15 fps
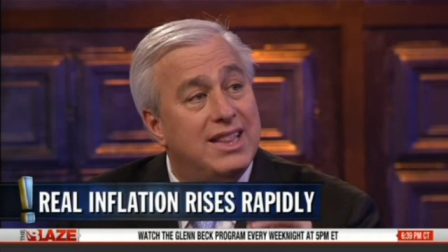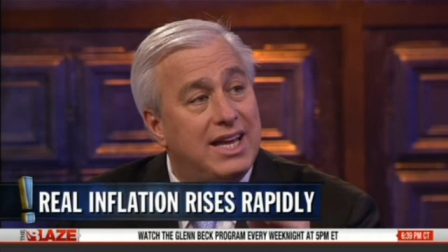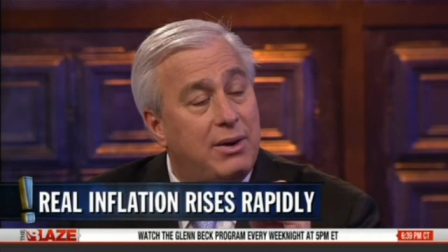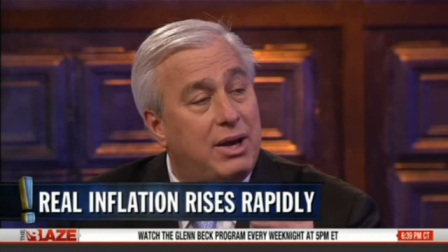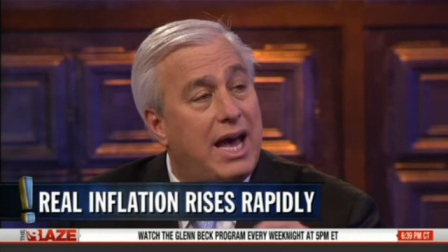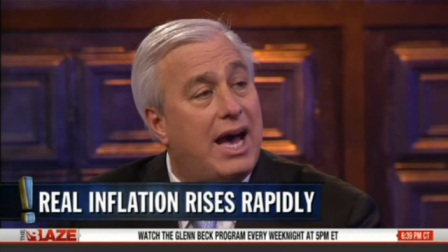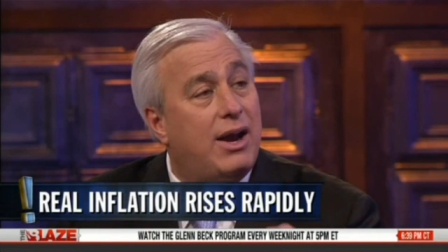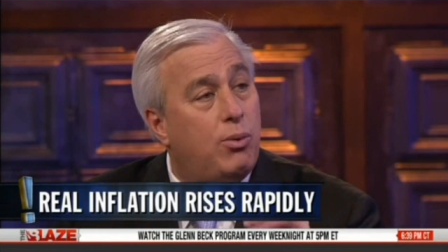They
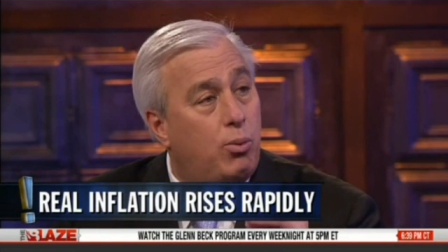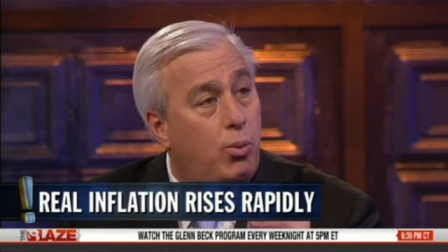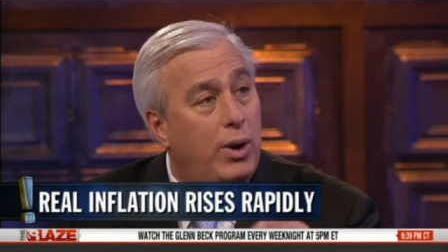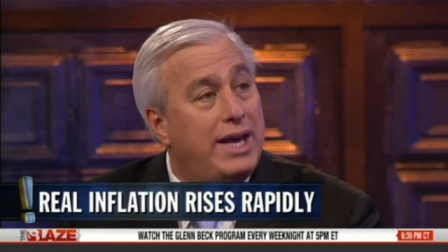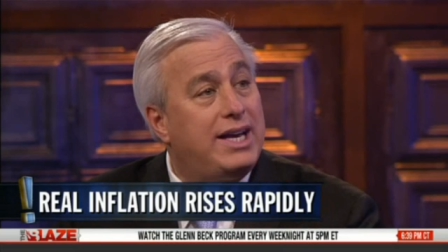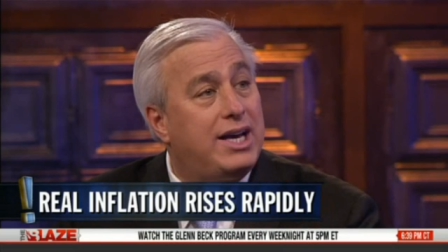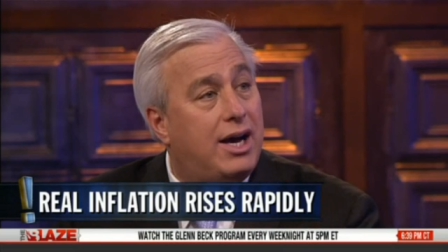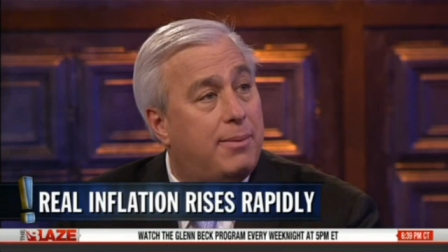got to
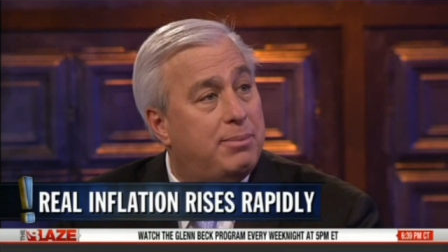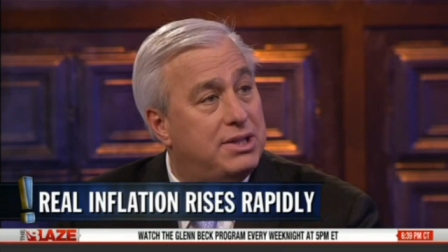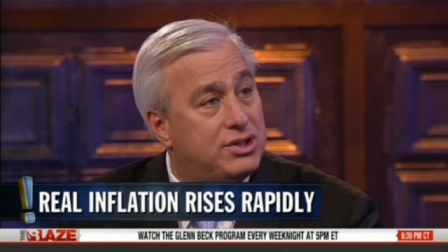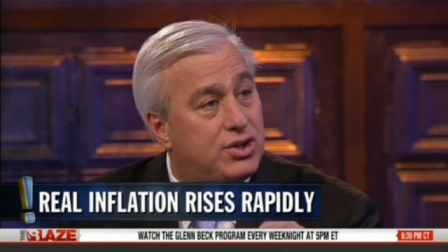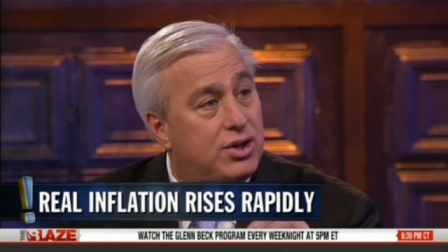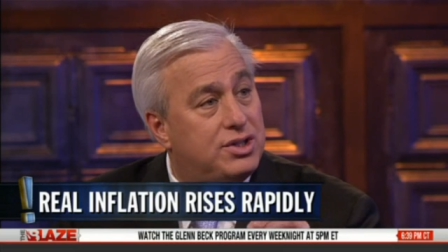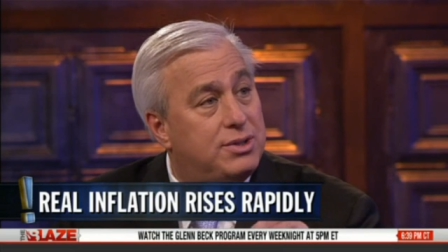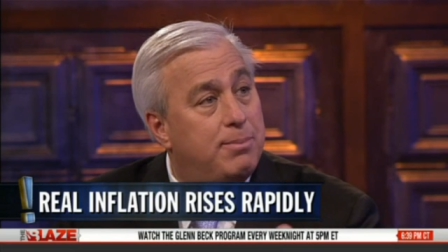wake up and
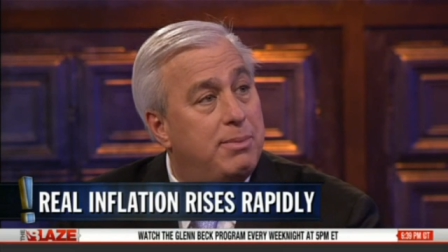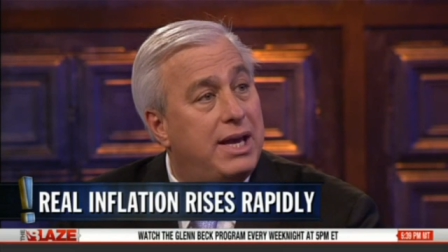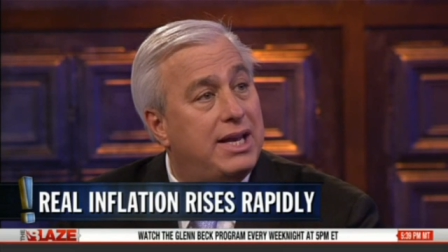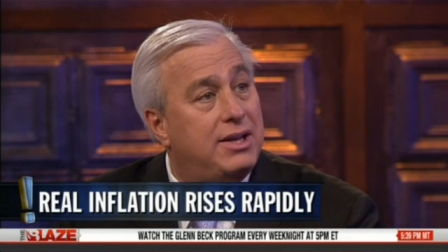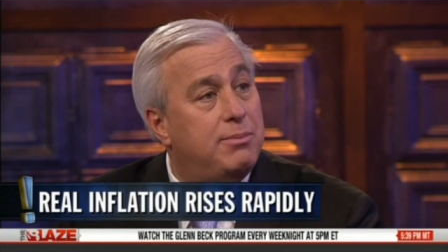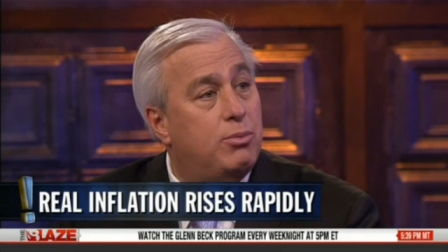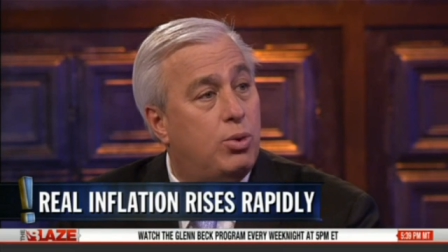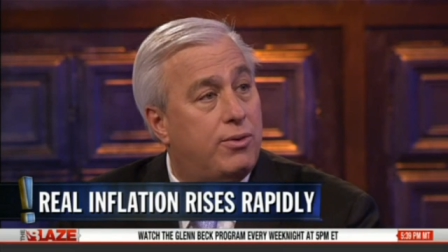start
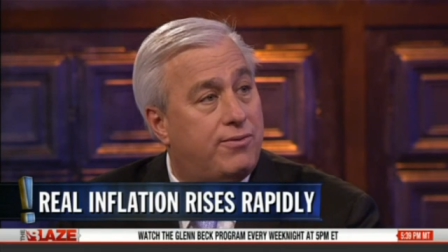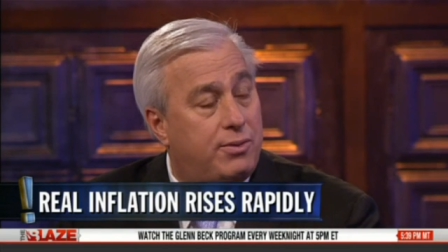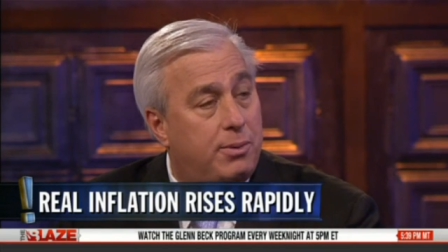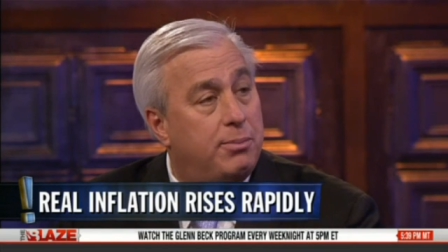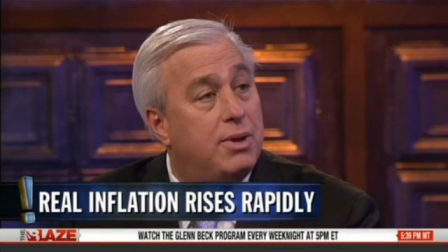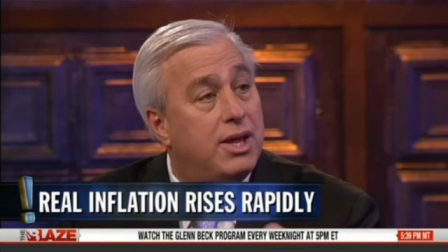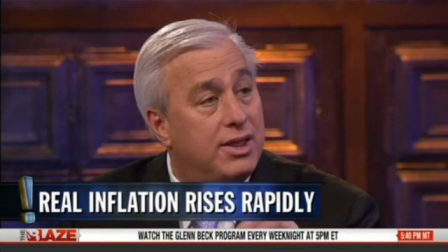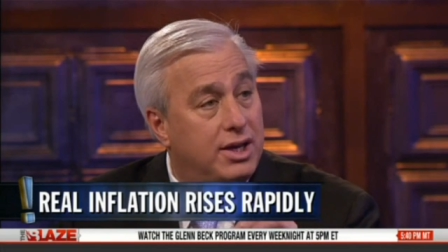demanding more
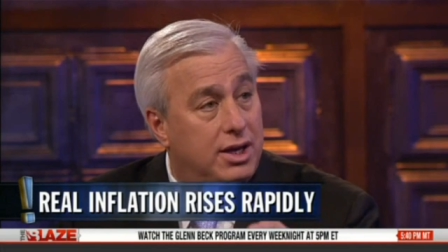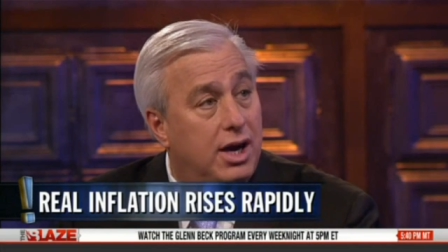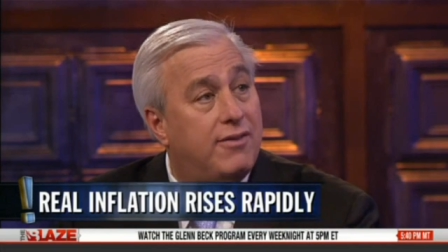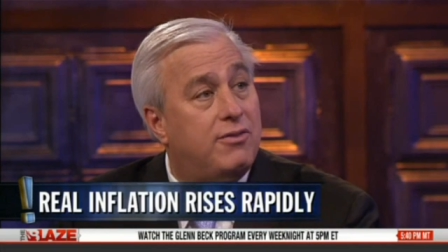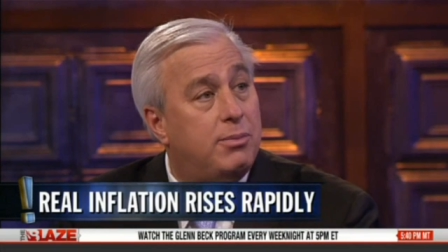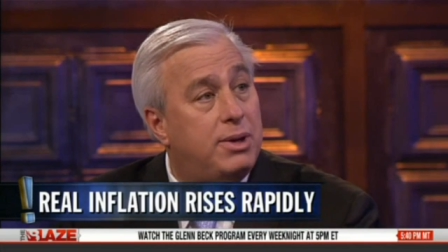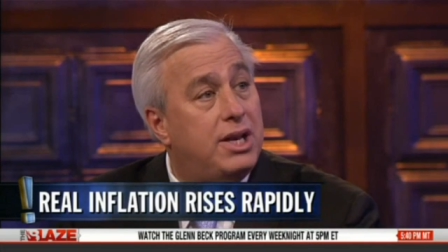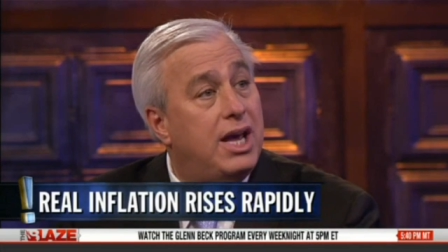from the
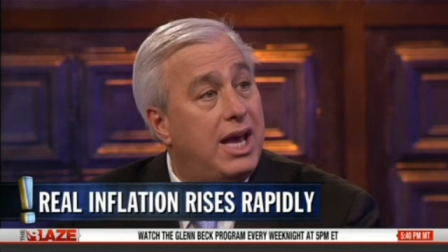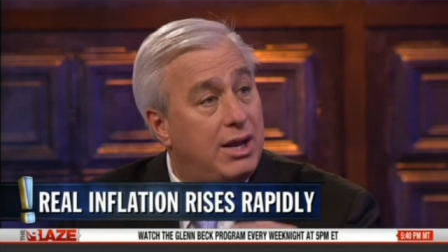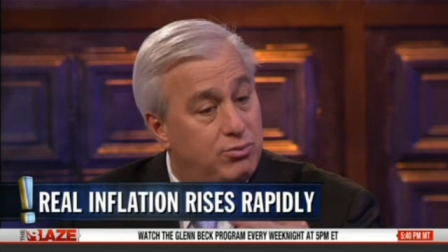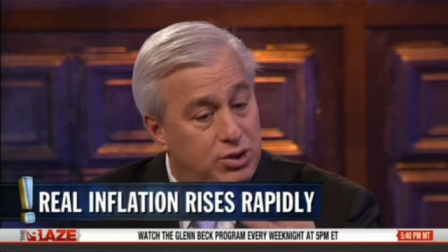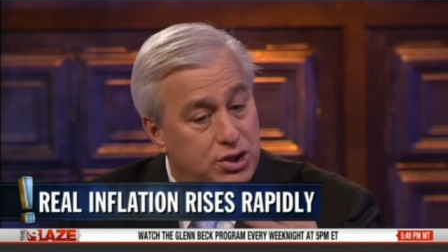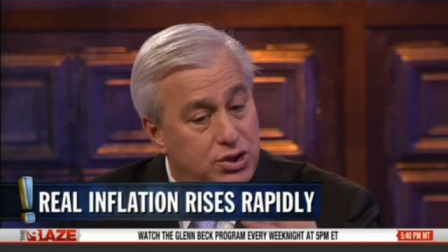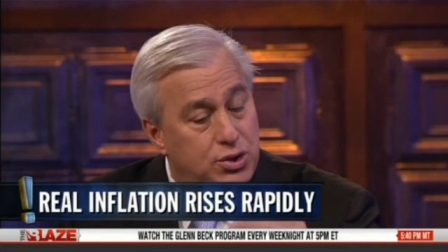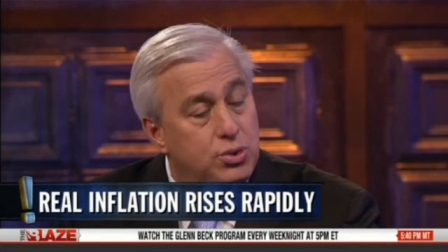government
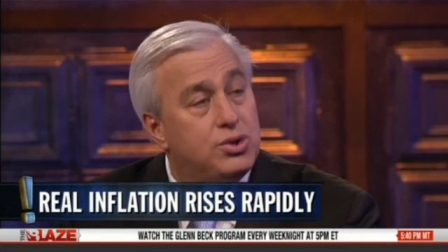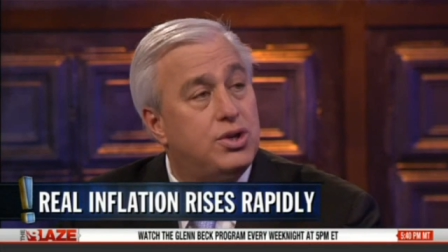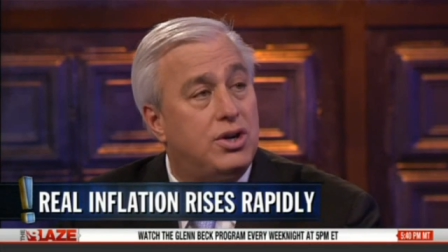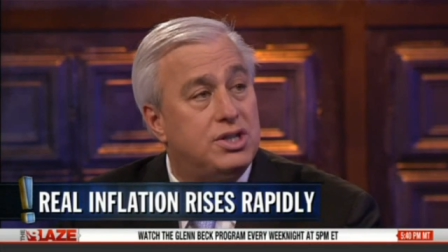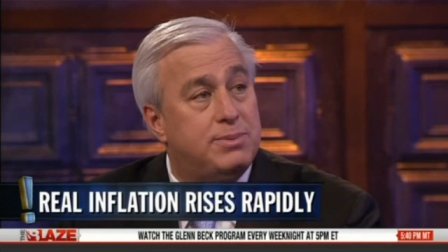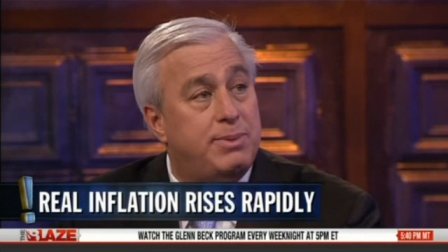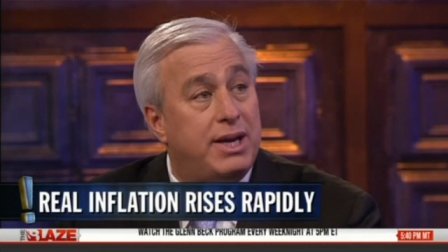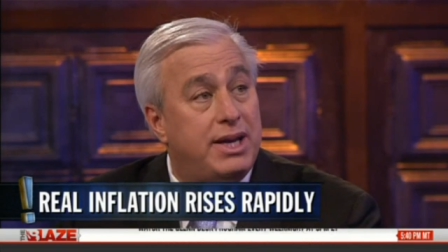and reduce
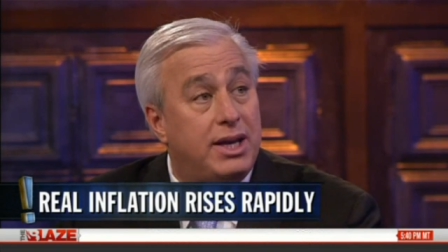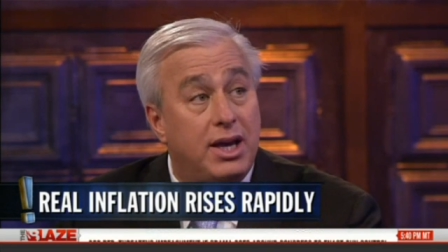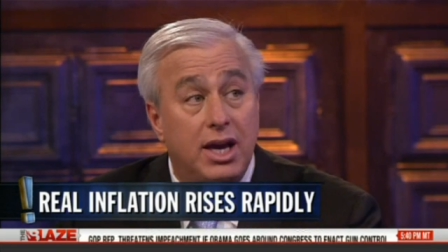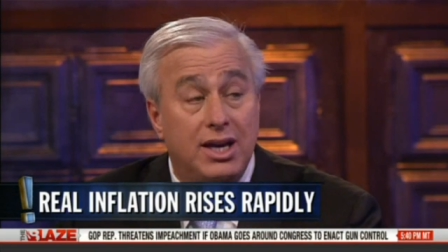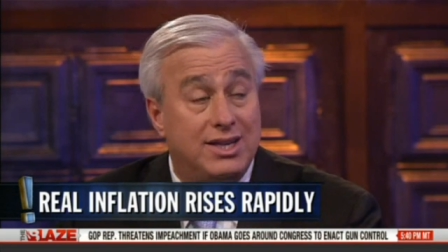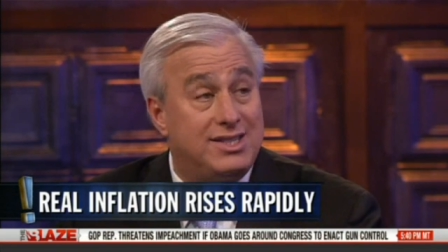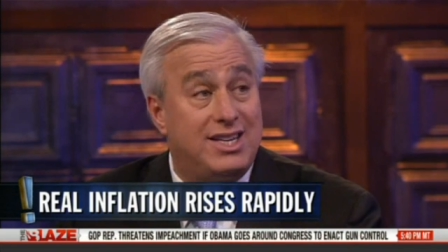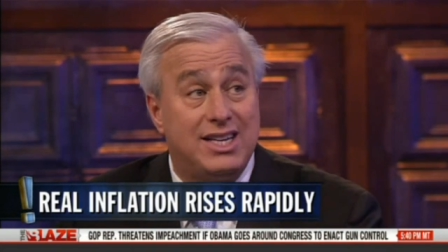our spending
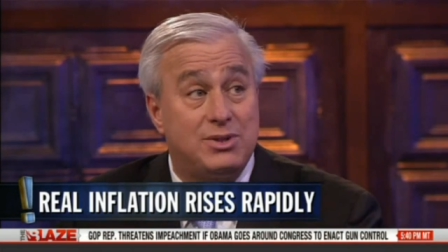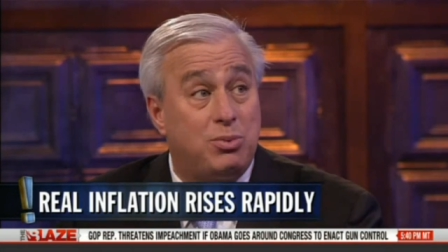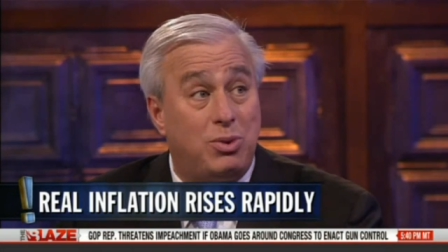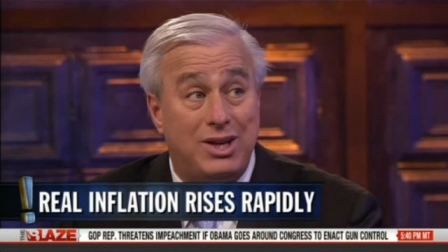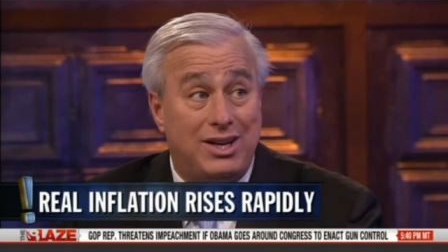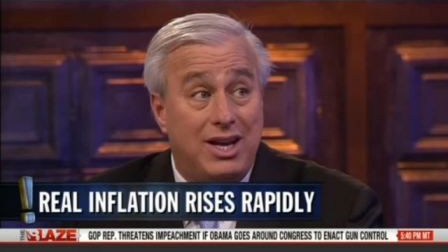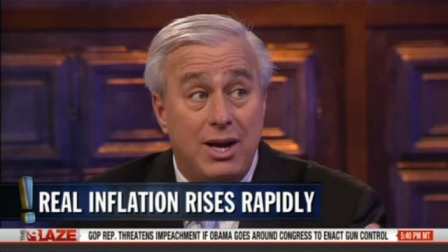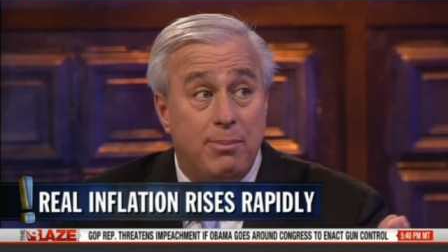because guess
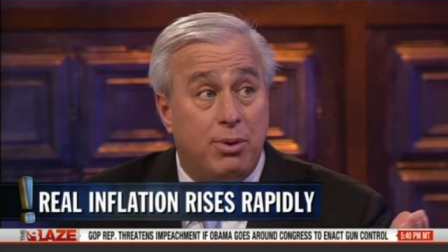what?